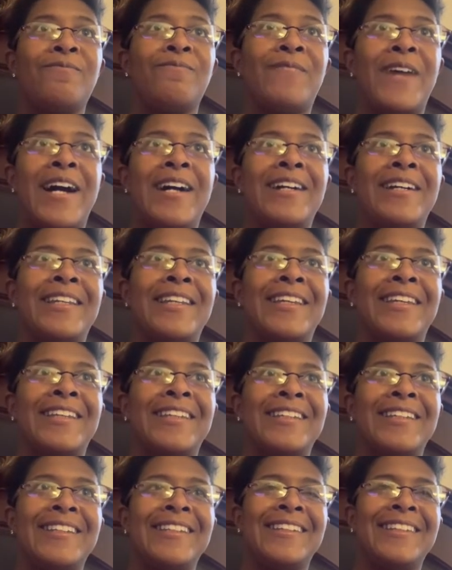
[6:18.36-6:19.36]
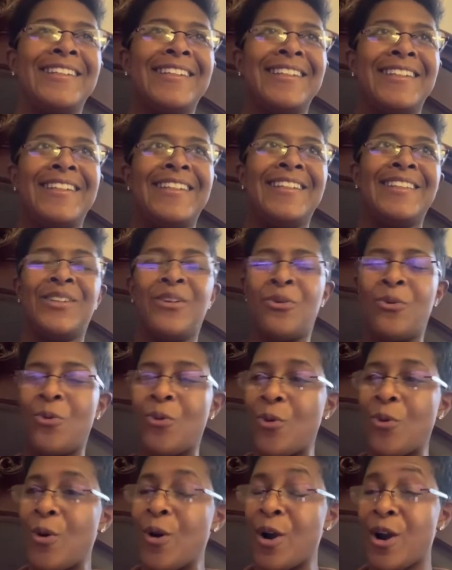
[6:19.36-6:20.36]
Bye, honey. The
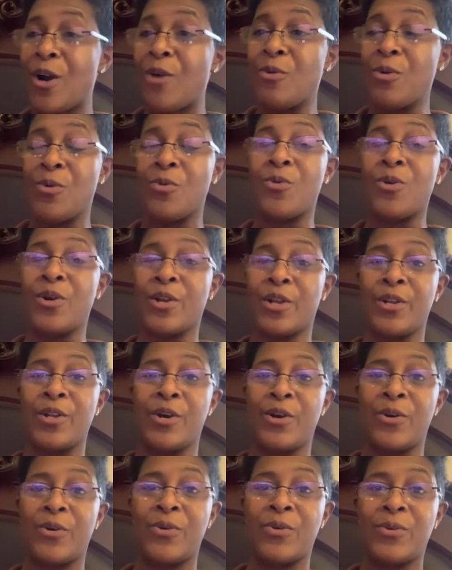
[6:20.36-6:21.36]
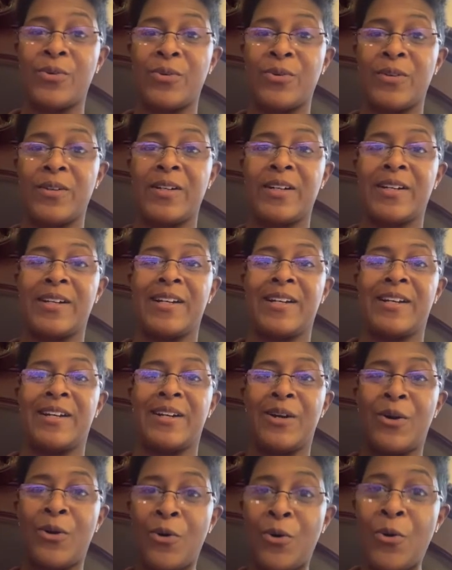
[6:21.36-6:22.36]
world will want to know
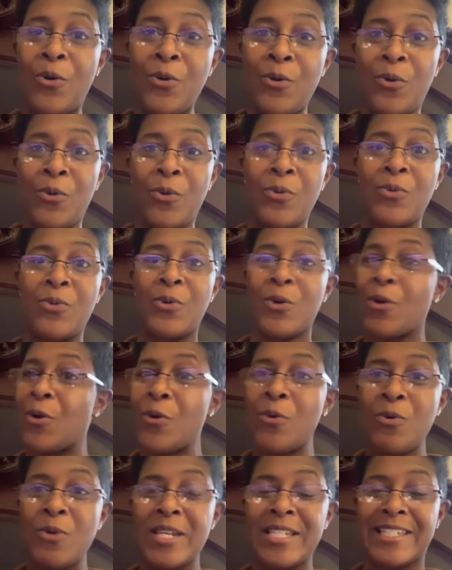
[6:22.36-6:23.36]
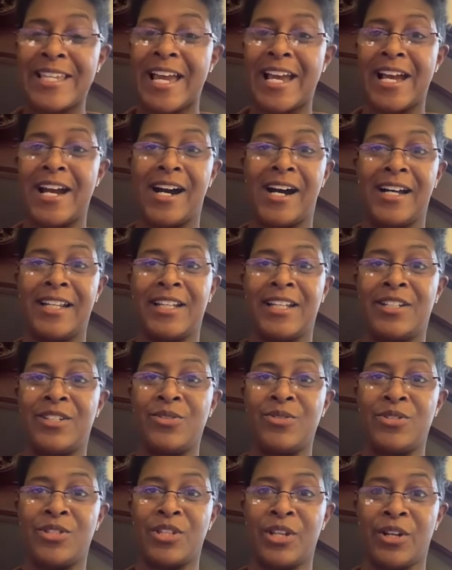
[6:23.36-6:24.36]
who who is that God that
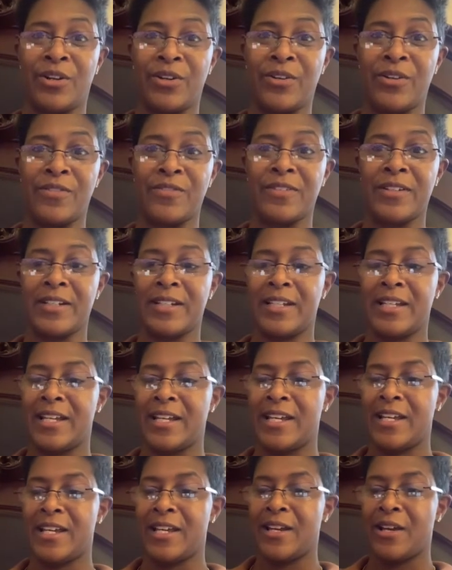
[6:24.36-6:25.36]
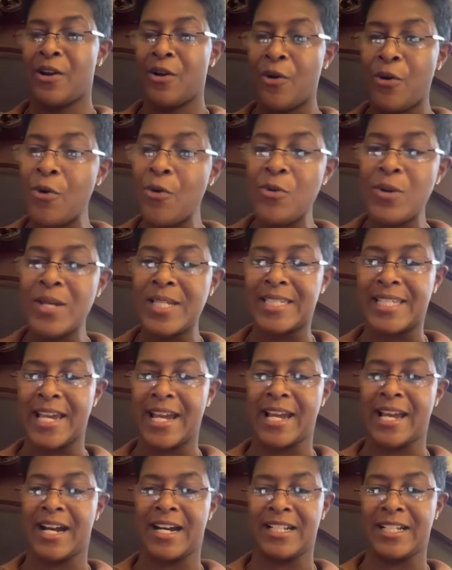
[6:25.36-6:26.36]
you serve? Who is that
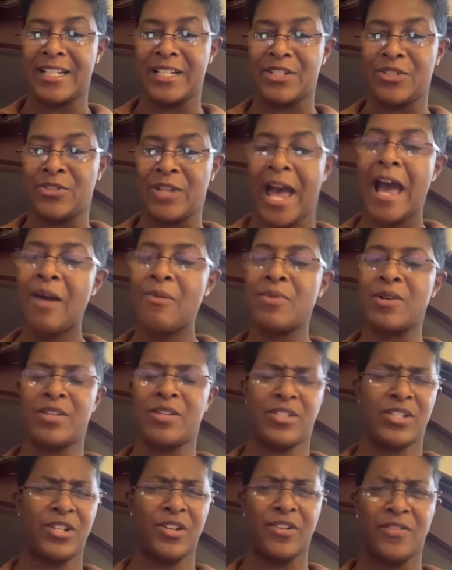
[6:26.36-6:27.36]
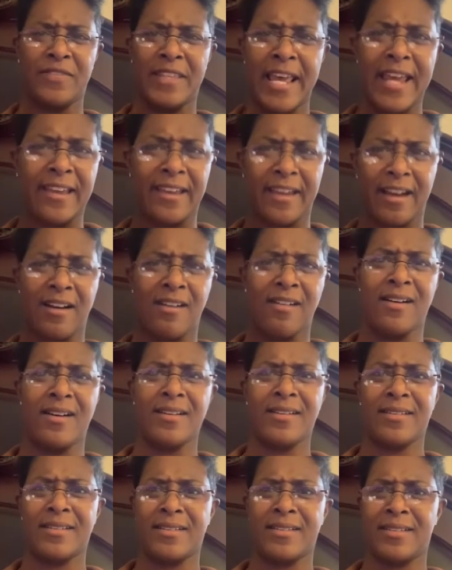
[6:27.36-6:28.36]
God that you? I want to serve that God.
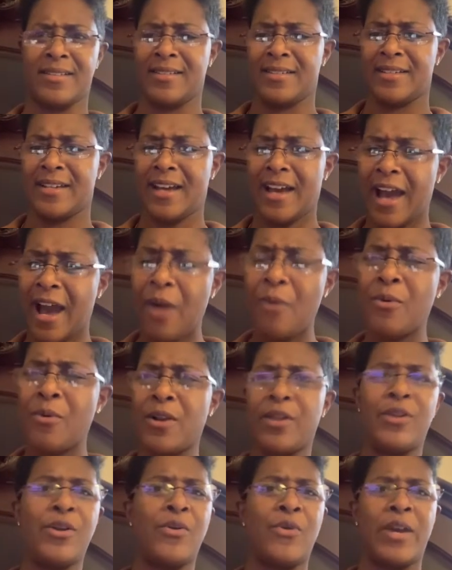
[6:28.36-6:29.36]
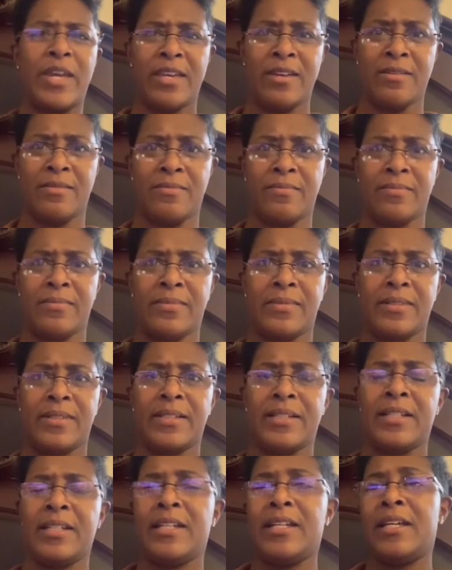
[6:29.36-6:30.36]
I want to know Him
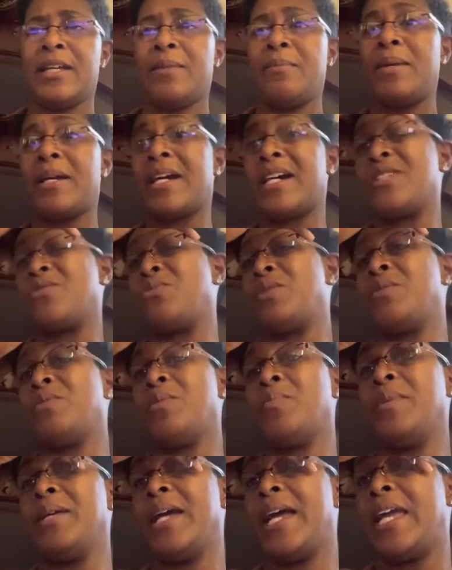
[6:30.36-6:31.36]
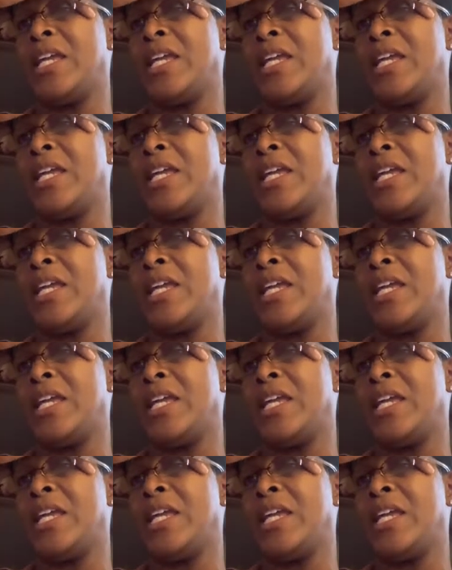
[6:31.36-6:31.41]
because we will be a